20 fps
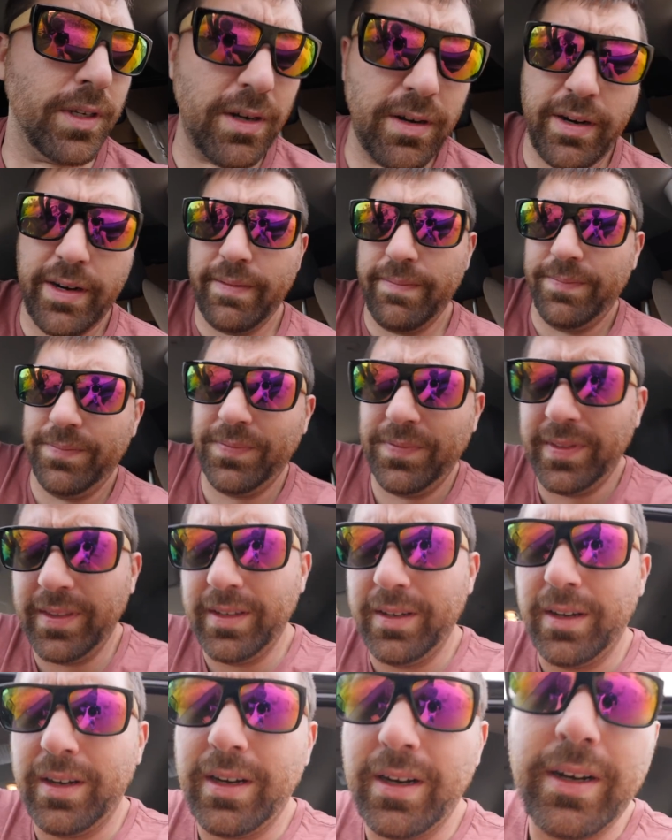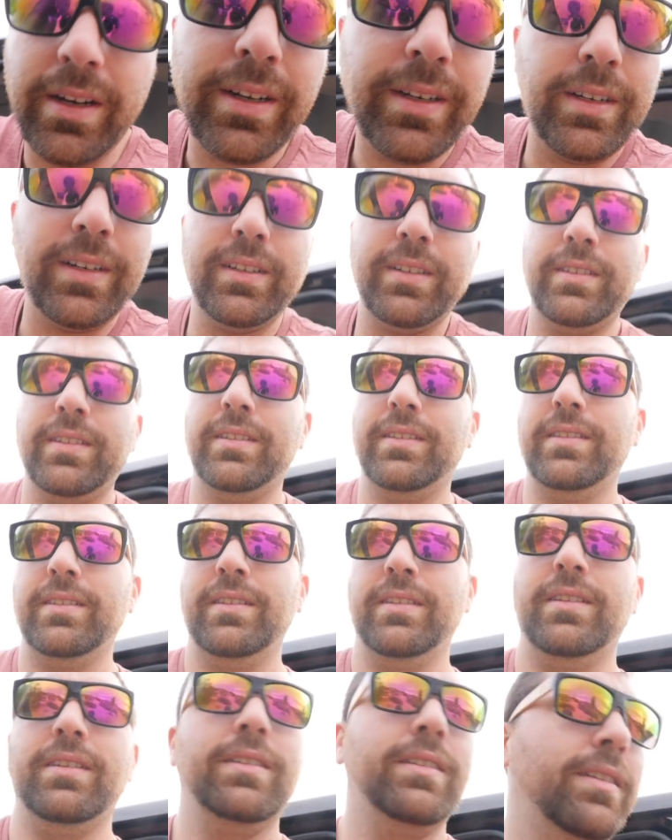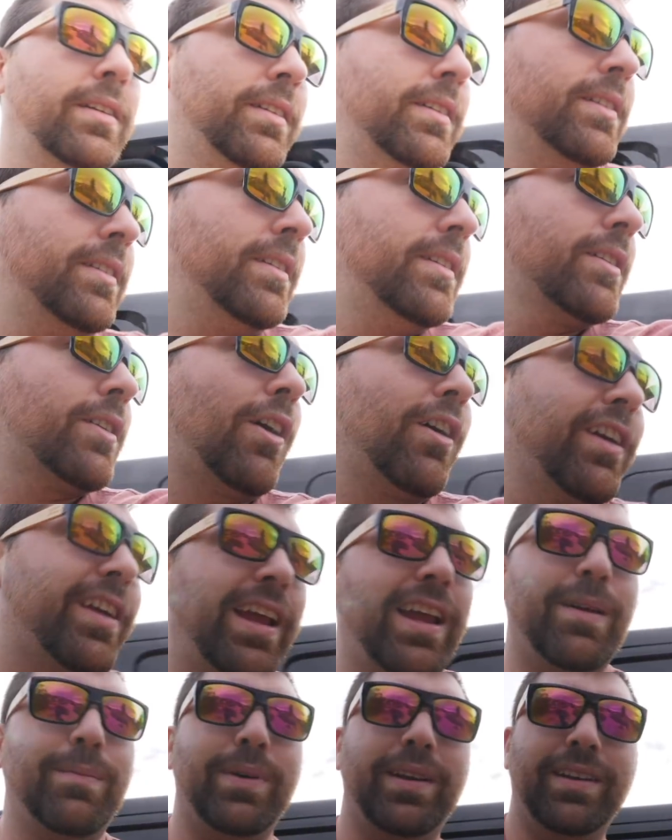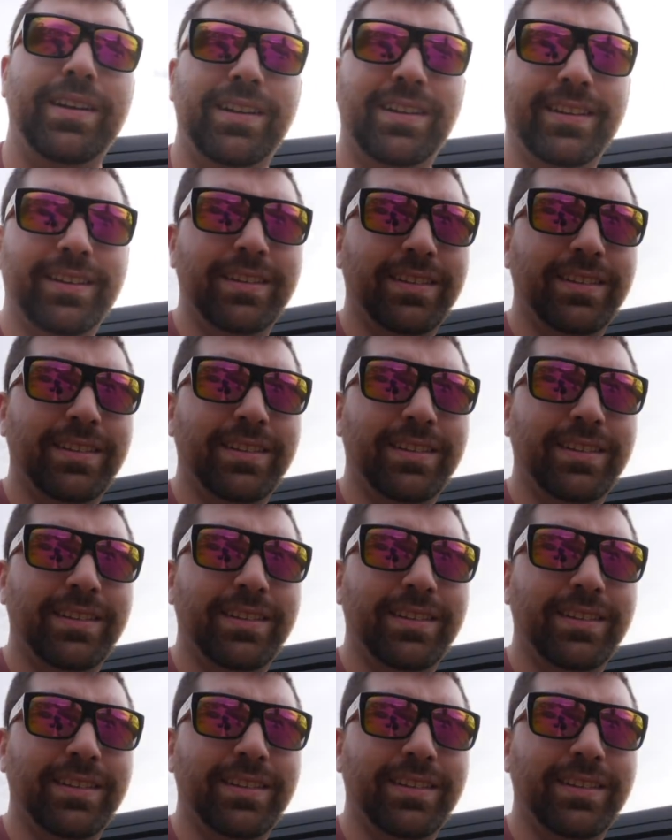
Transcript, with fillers: All right. Ugh. Car camping.